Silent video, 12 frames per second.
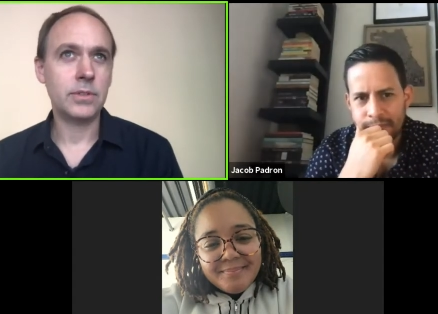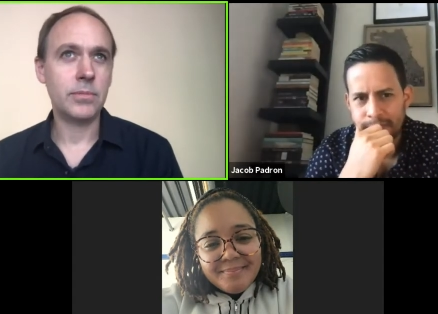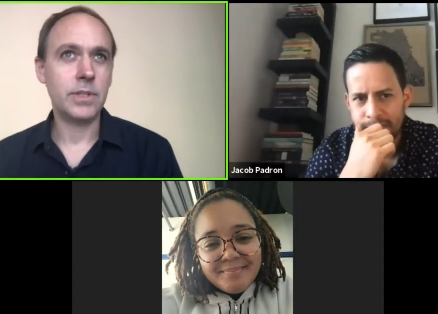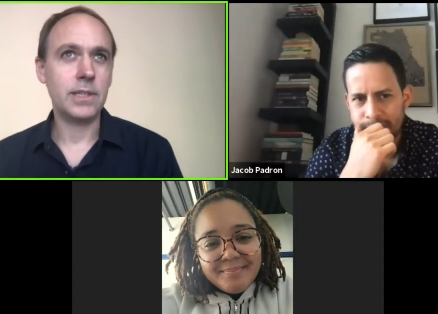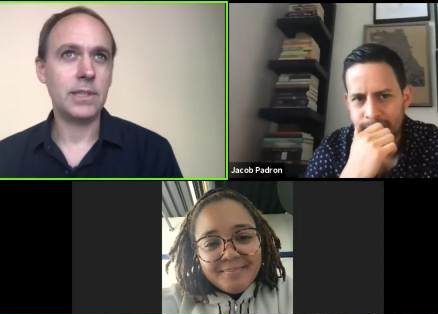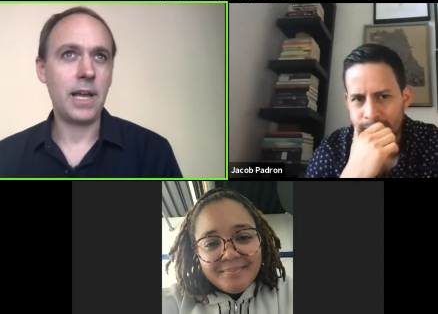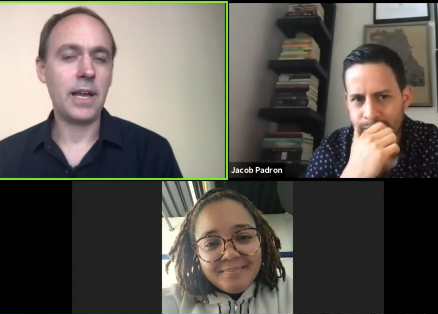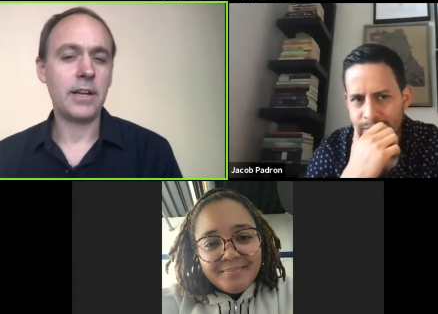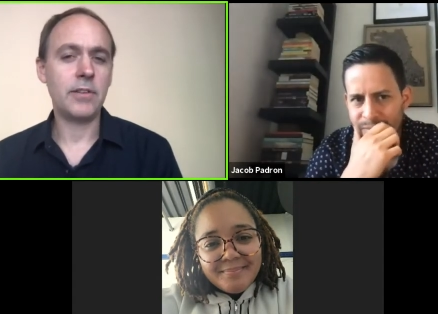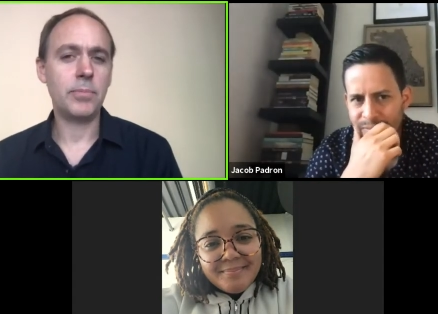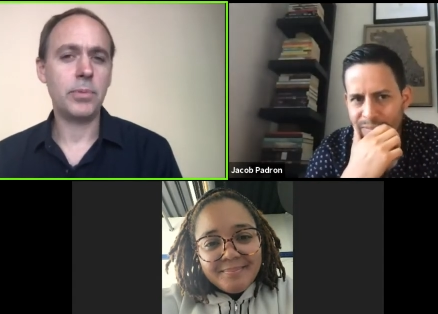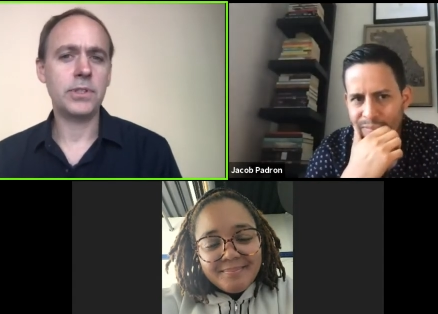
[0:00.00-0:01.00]
Speaker 1: of that
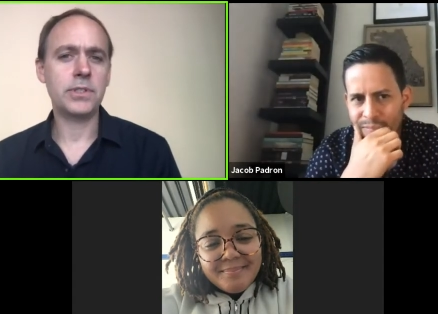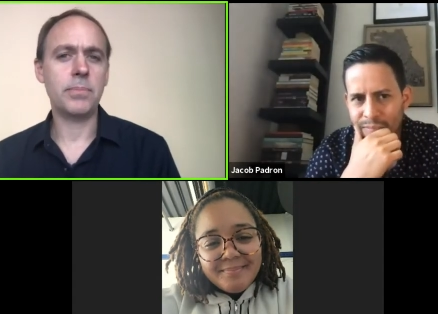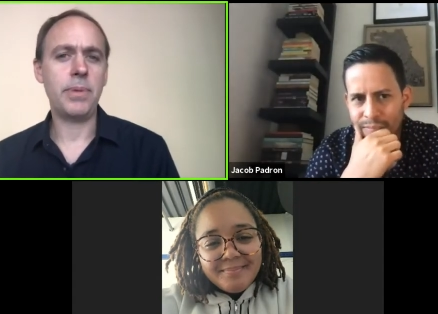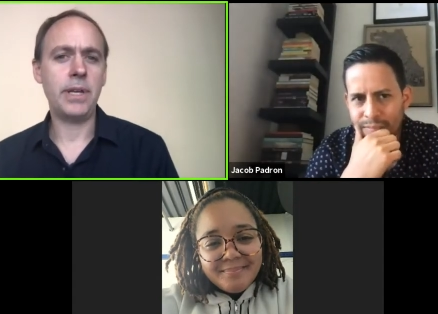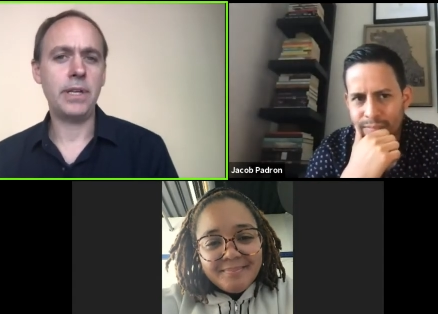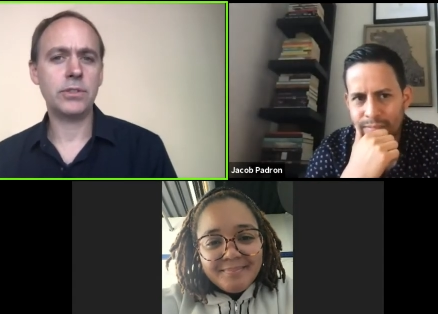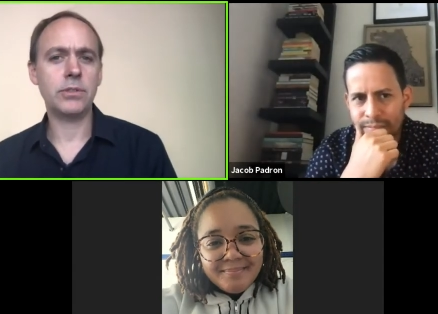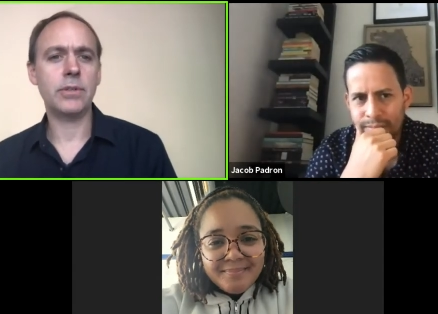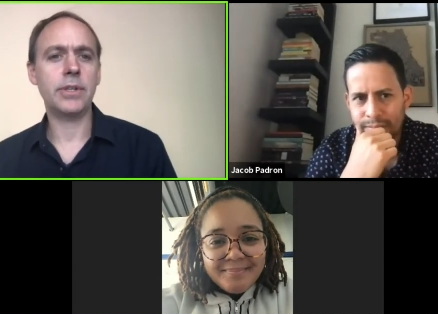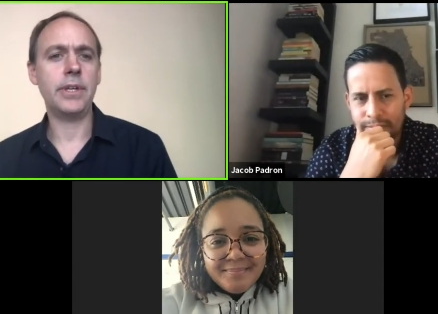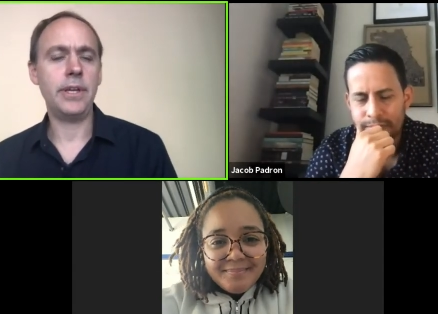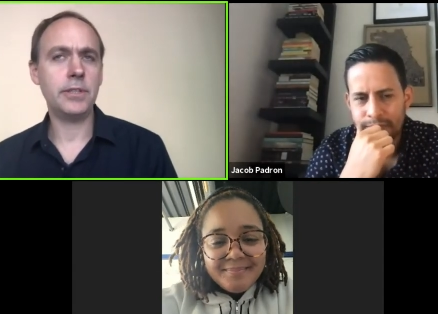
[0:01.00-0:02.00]
lack of participation or
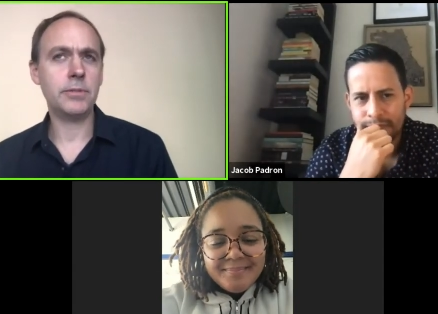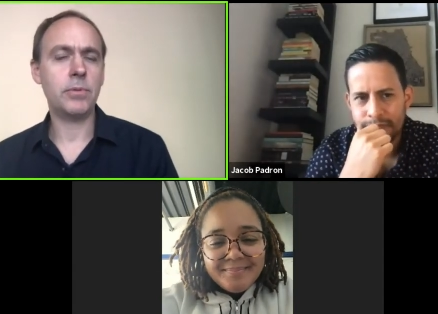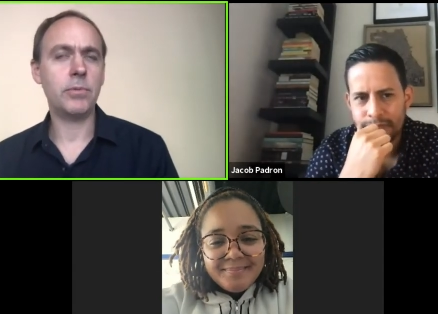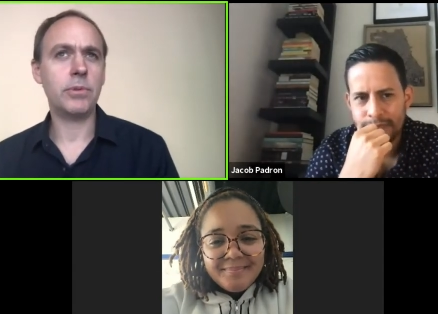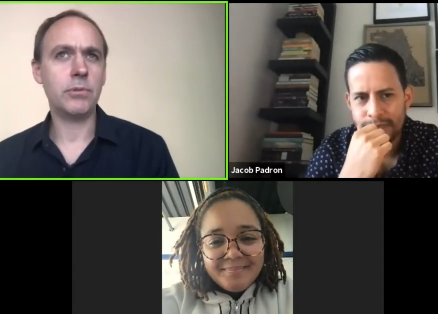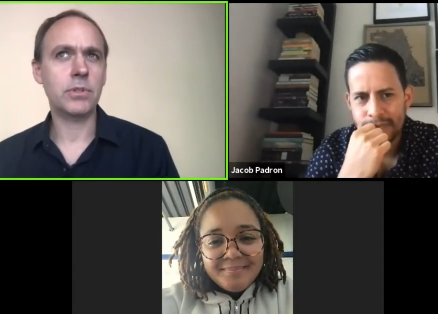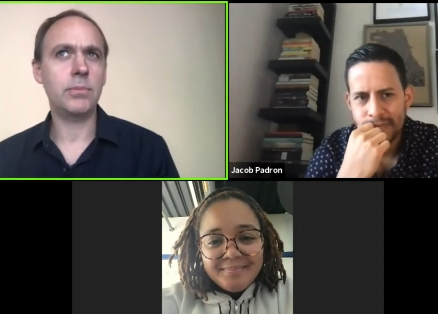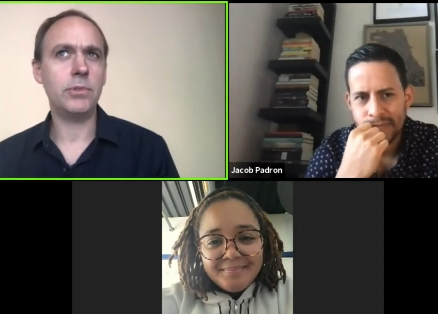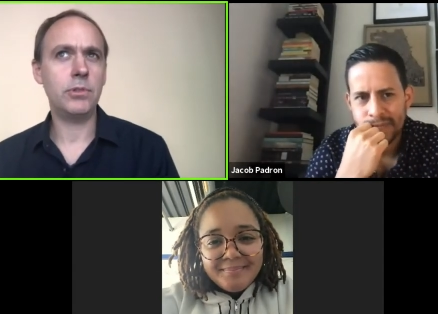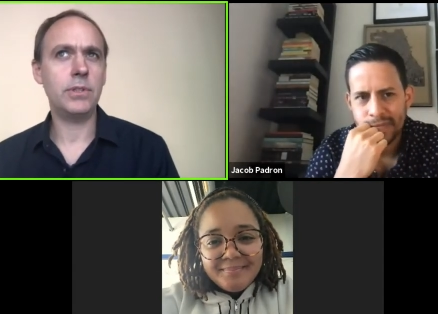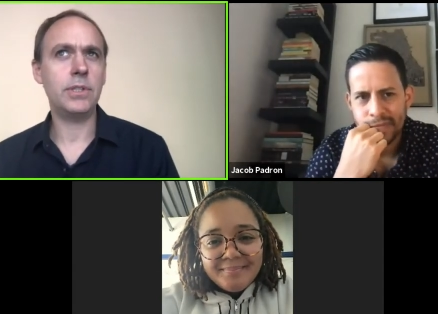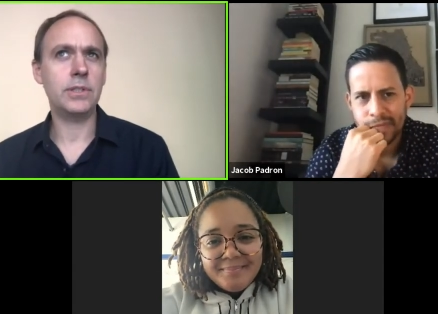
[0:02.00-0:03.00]
engagement with those
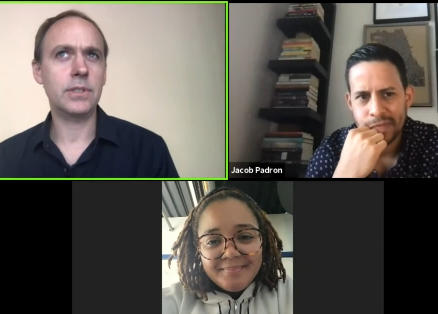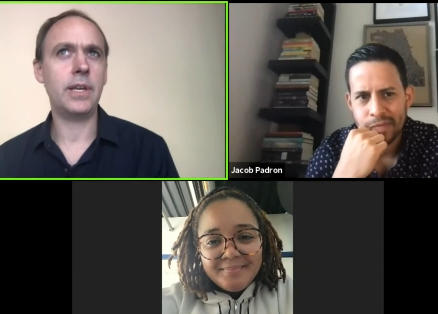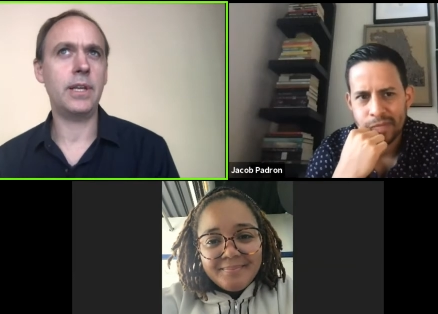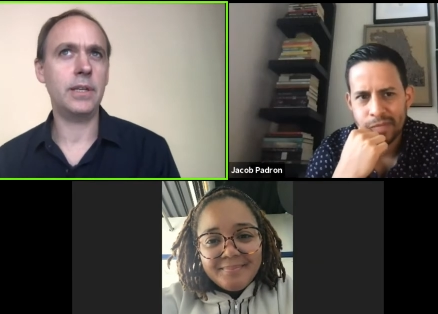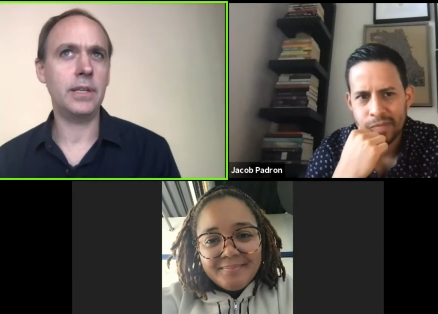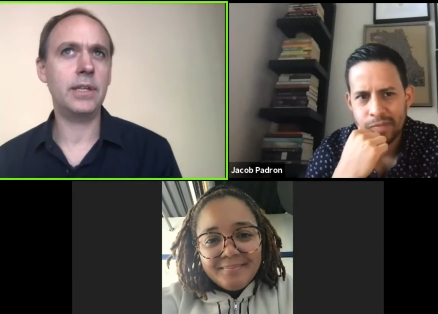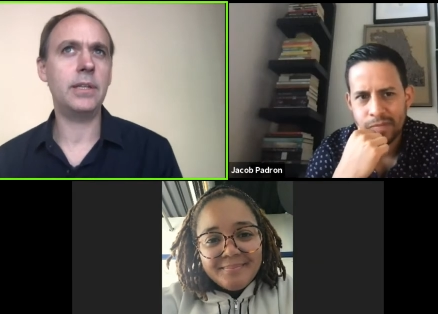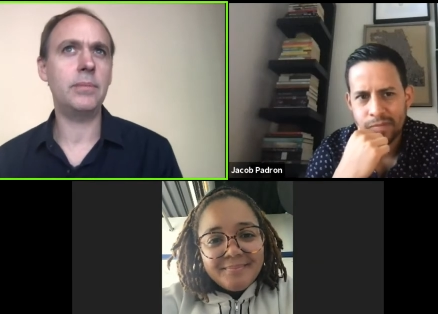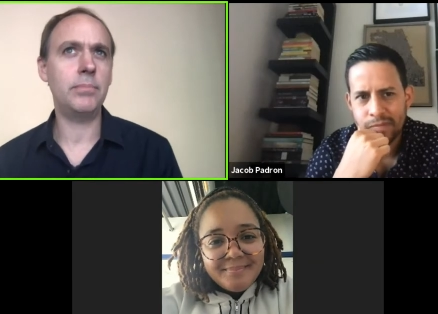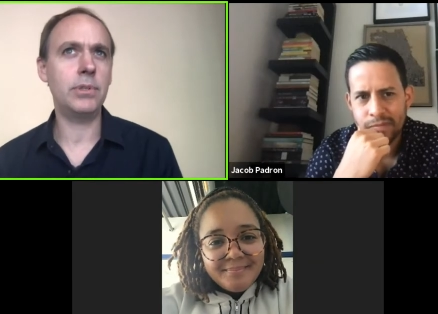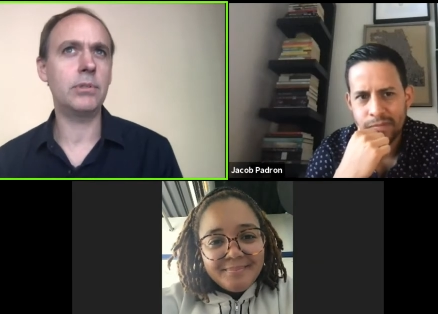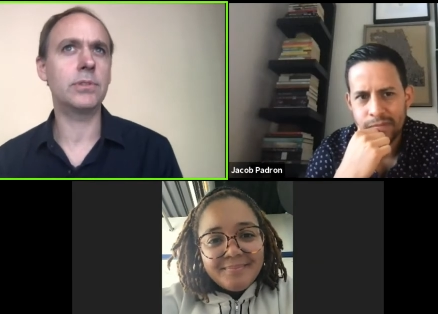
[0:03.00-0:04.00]
communities and
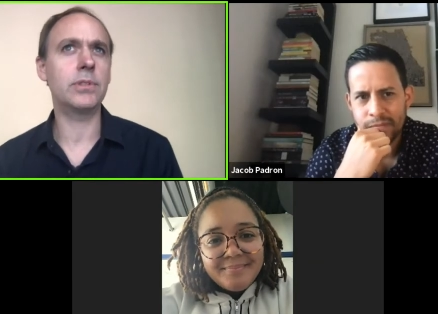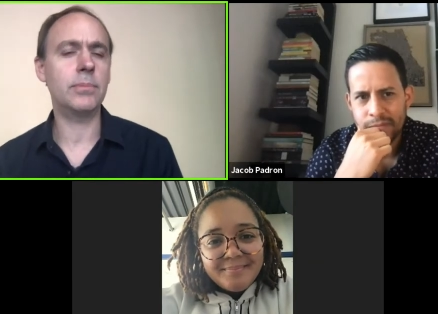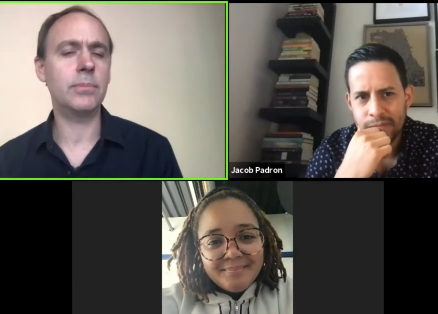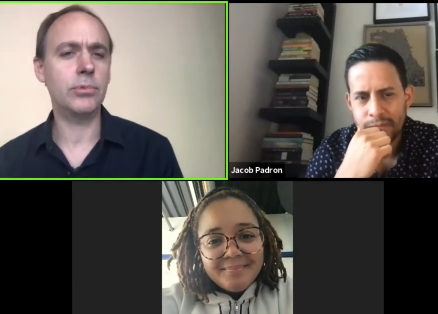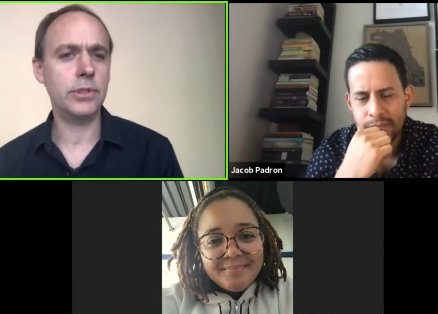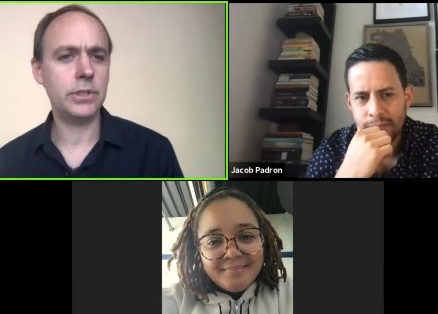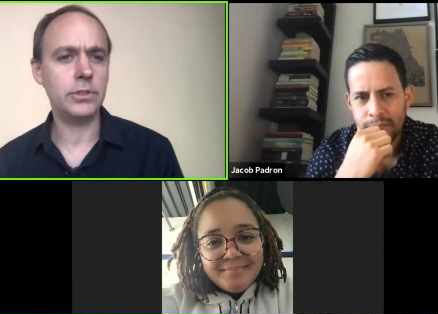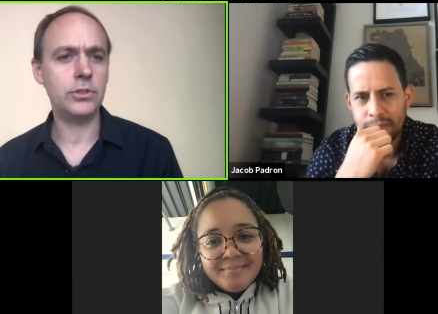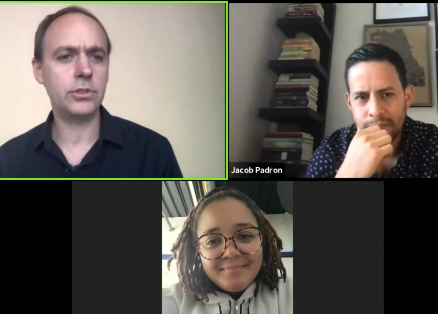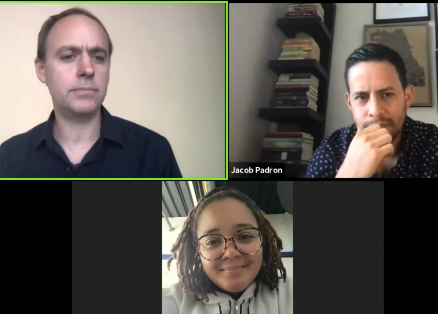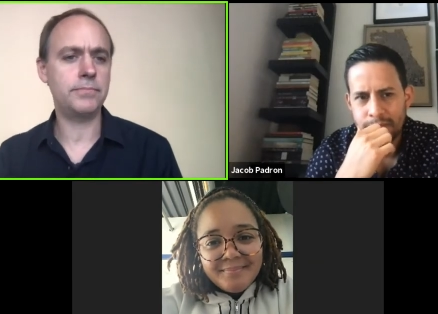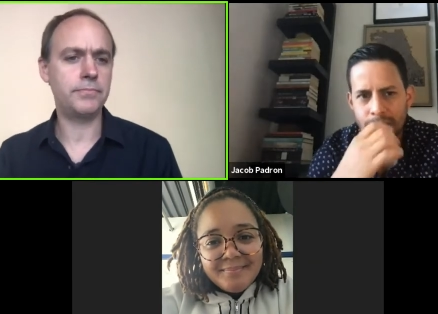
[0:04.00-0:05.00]
in building a bridge?